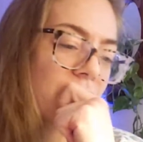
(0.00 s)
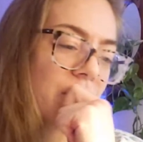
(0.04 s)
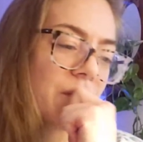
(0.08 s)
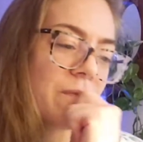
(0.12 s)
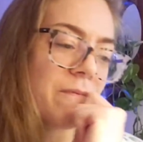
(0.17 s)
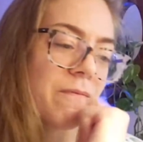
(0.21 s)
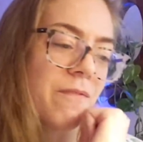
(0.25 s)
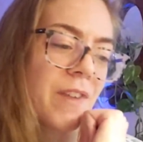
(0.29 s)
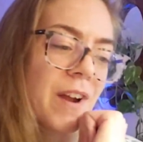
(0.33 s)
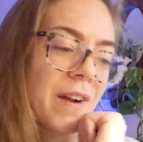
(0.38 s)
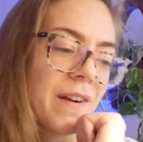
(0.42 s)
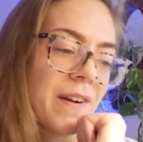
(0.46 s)

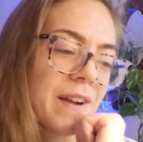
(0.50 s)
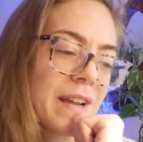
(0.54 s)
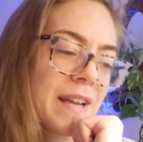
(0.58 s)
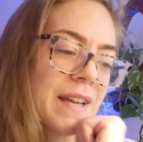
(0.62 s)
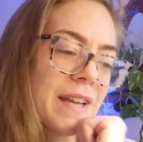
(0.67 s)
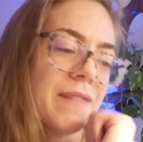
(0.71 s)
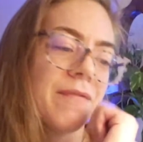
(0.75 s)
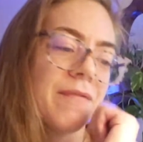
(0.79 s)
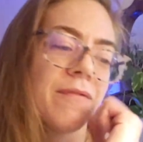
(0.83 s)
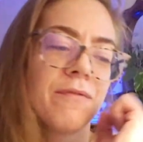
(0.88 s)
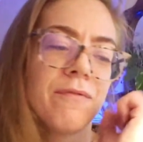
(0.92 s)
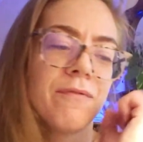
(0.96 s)

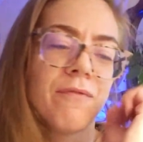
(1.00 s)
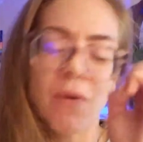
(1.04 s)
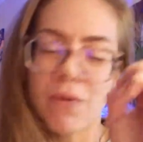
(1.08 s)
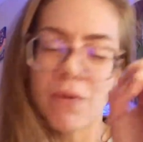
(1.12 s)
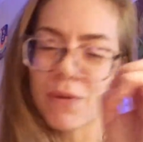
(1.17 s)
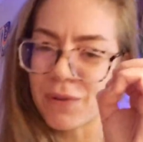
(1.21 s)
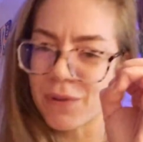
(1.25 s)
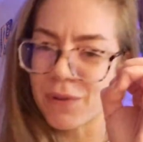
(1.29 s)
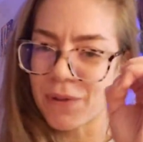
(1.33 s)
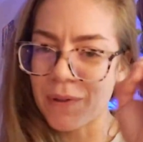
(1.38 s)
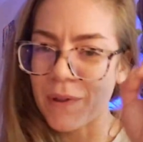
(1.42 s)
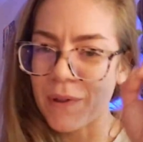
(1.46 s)
very
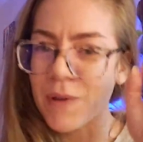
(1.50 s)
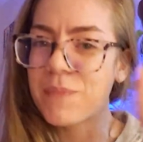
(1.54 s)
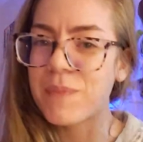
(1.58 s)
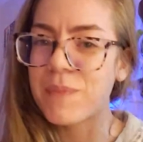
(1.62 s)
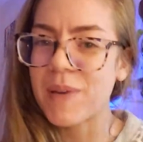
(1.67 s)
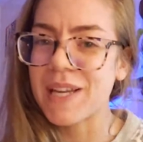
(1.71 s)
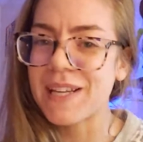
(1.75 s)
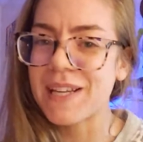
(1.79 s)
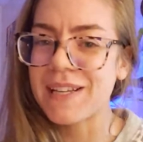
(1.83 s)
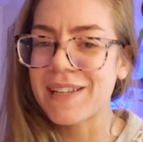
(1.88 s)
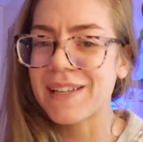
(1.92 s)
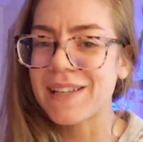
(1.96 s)
vocal
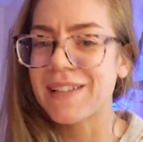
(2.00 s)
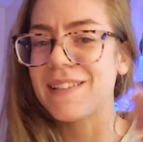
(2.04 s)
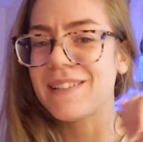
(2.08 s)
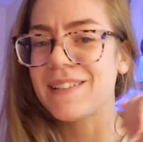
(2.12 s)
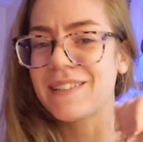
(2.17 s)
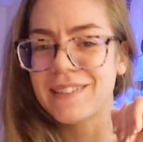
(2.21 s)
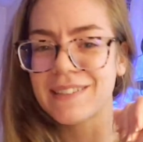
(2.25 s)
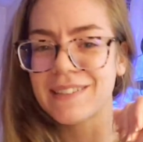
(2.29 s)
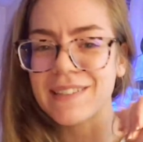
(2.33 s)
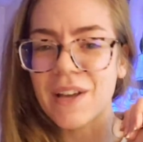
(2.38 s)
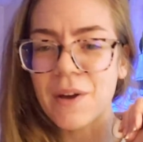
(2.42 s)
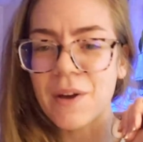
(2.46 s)

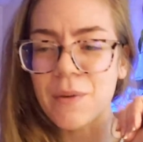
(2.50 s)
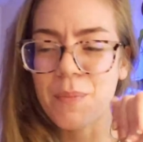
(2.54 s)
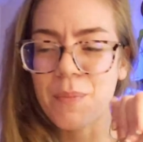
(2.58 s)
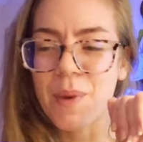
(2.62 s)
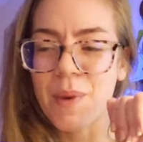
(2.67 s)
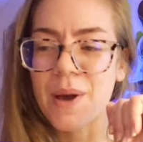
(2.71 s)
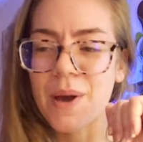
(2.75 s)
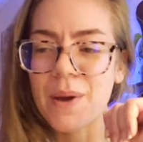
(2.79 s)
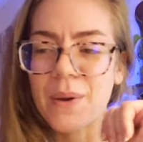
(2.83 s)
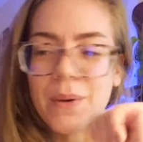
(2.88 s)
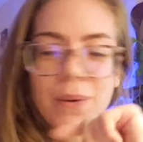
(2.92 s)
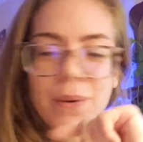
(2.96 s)
opinions
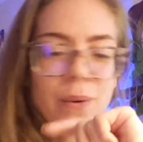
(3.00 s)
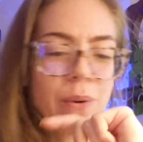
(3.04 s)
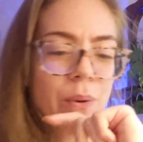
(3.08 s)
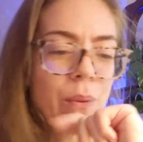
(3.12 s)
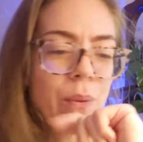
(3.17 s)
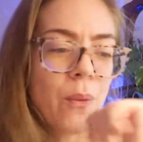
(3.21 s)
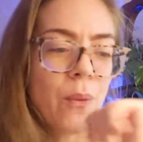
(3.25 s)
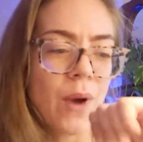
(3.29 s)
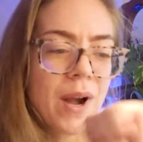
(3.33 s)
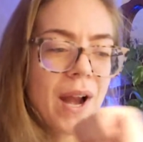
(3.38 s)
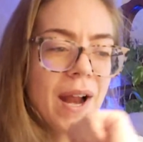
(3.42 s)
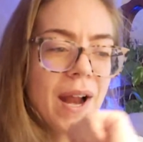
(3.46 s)
about
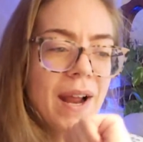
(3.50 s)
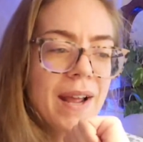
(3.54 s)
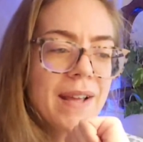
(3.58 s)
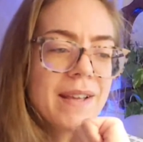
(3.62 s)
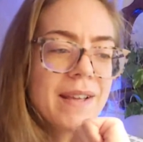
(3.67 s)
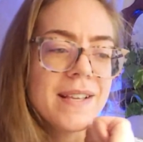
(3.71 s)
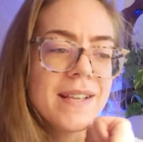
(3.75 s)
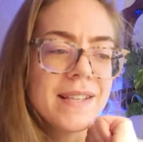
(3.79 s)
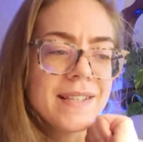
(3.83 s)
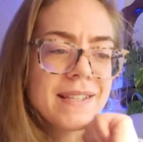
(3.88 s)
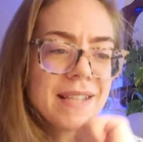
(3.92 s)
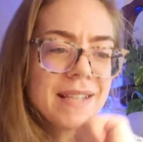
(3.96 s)
what
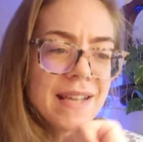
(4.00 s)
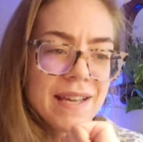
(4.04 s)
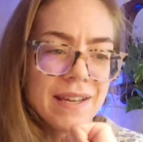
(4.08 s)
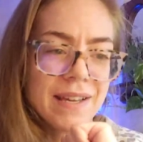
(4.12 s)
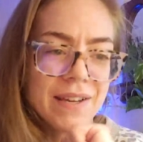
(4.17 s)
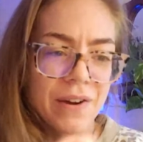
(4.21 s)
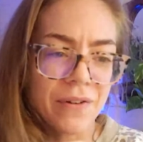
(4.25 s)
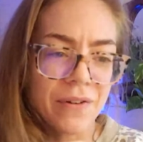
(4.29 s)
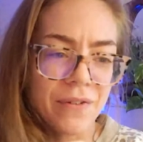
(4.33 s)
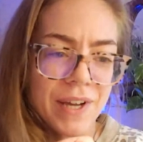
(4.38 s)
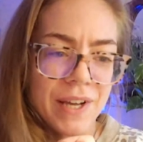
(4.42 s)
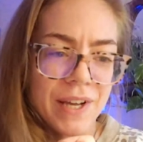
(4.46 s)
I see
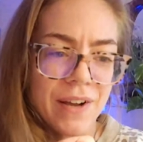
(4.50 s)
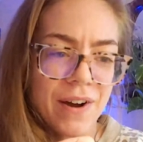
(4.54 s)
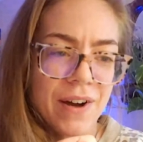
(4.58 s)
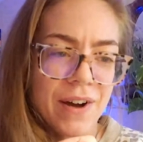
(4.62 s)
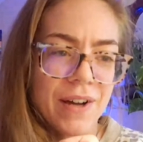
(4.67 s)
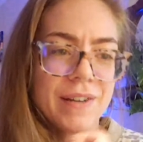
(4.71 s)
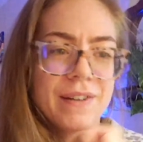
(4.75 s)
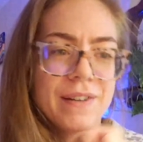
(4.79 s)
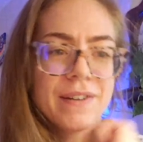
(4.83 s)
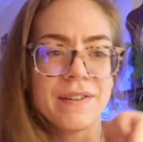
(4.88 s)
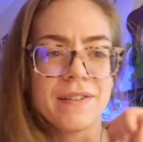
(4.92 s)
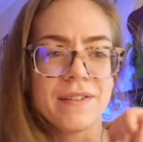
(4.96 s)
going
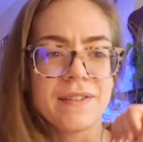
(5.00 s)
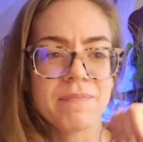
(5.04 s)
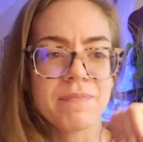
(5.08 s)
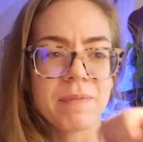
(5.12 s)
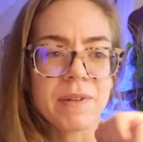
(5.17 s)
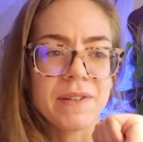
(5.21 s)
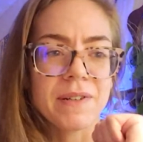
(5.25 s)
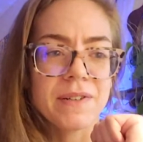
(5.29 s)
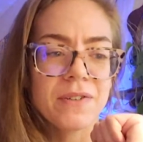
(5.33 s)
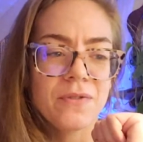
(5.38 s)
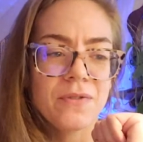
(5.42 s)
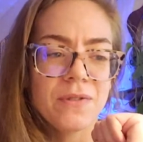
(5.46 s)
on
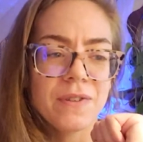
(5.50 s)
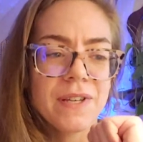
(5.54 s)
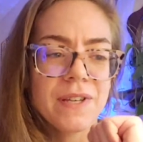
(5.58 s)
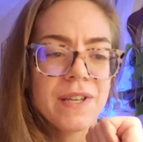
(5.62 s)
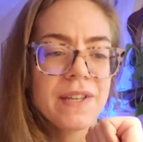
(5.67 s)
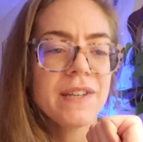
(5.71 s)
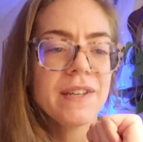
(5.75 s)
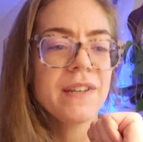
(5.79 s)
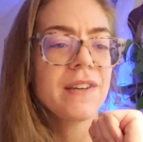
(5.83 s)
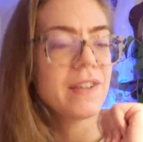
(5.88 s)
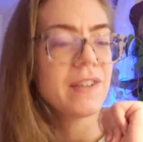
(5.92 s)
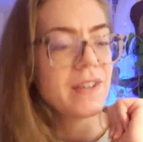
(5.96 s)

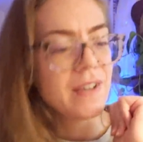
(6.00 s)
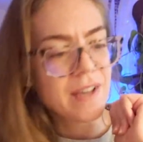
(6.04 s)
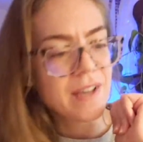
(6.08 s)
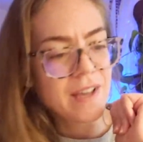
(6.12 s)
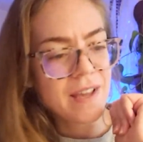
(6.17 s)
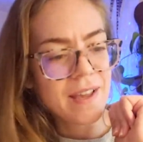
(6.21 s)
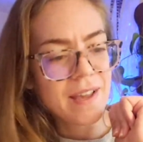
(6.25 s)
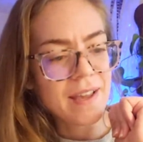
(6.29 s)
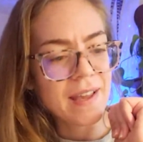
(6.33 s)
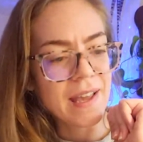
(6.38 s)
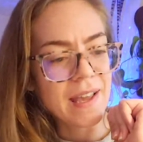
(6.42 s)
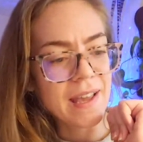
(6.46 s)
spiritually,
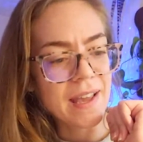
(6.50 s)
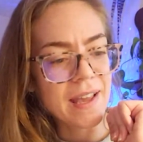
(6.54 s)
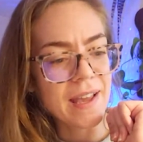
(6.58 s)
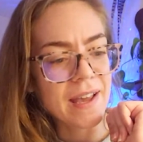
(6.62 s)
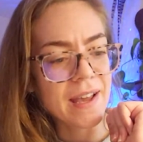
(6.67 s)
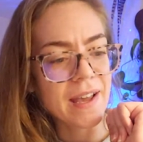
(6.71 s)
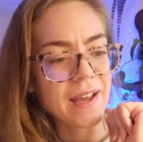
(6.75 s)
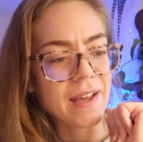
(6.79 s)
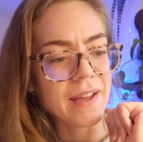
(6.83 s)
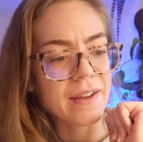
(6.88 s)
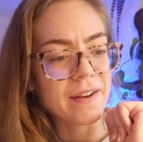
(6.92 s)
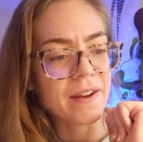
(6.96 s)

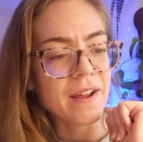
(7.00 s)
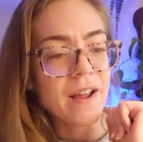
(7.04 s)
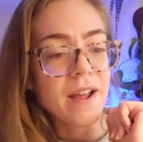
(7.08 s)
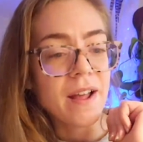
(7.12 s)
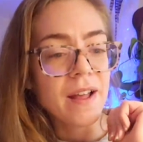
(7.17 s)
and